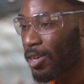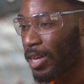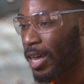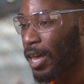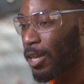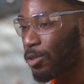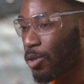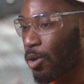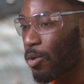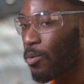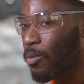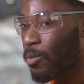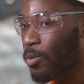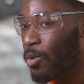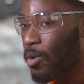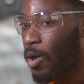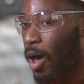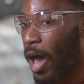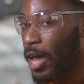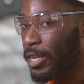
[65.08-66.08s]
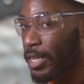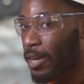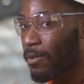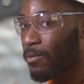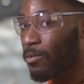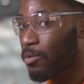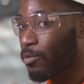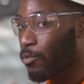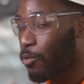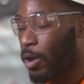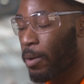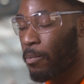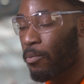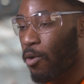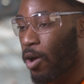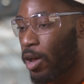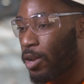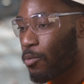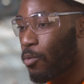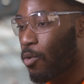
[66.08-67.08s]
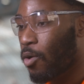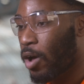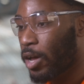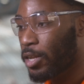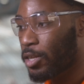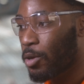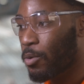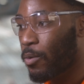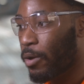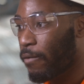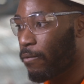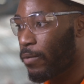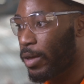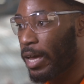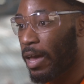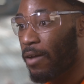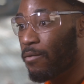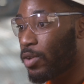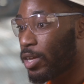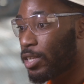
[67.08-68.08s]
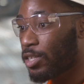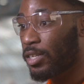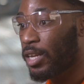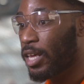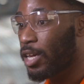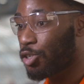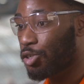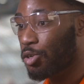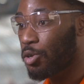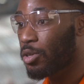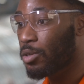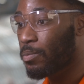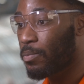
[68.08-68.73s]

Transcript: Yeah, so I take great pride in what I do, and I think every engineer should.